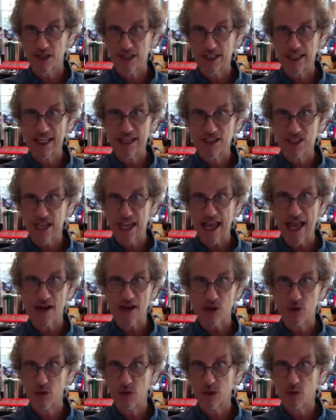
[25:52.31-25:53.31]
teasing
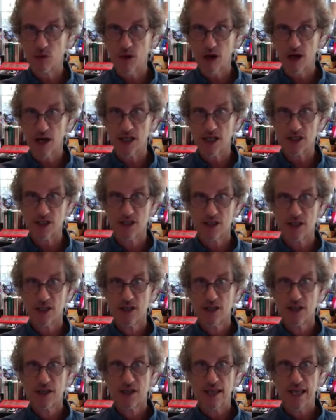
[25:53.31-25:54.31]
out who he was
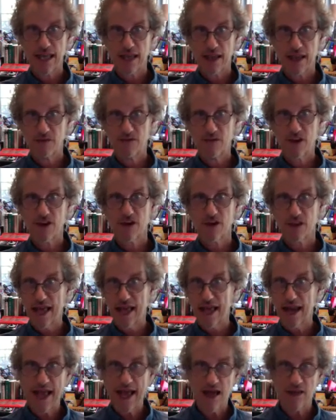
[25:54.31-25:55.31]
and figuring
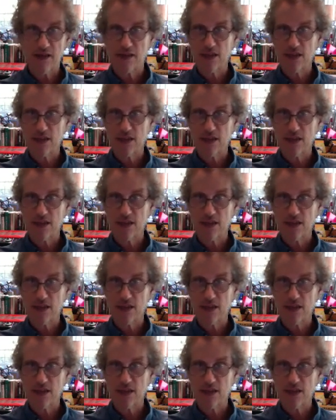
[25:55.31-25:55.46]
that out,